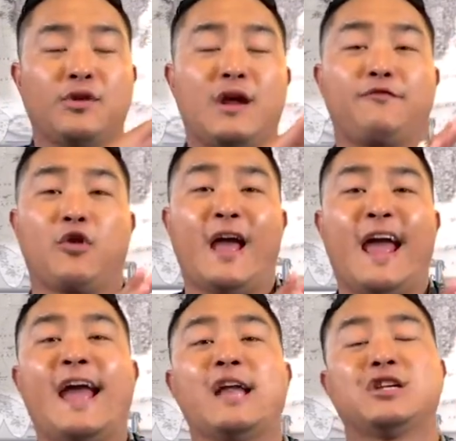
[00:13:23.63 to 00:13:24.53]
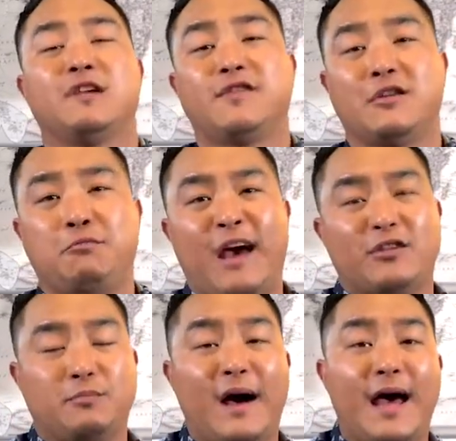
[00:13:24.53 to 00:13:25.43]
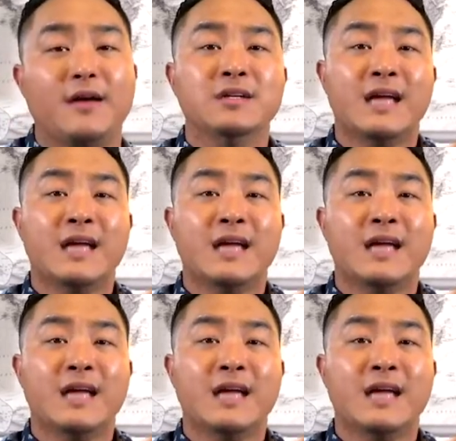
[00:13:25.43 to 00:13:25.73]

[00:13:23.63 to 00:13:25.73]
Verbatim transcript: So therefore, the angel of death passed by,